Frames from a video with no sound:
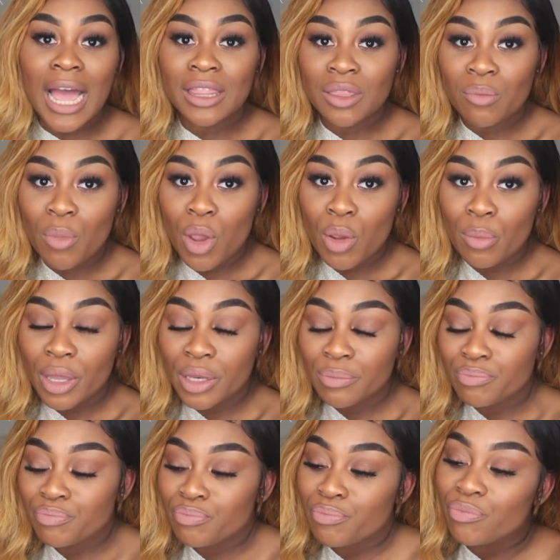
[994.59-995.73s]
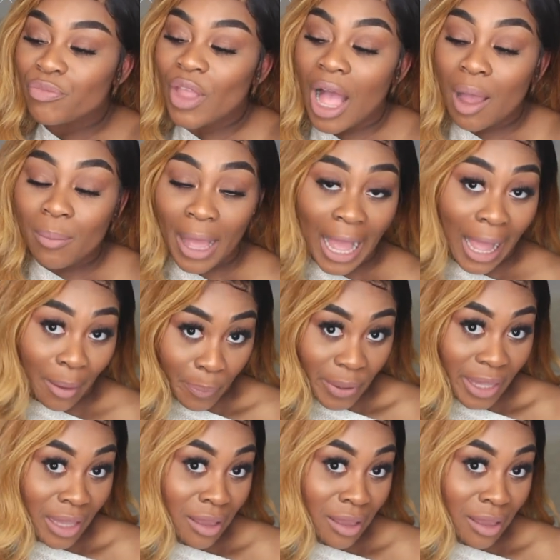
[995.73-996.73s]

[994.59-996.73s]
At the moment, I'm happy.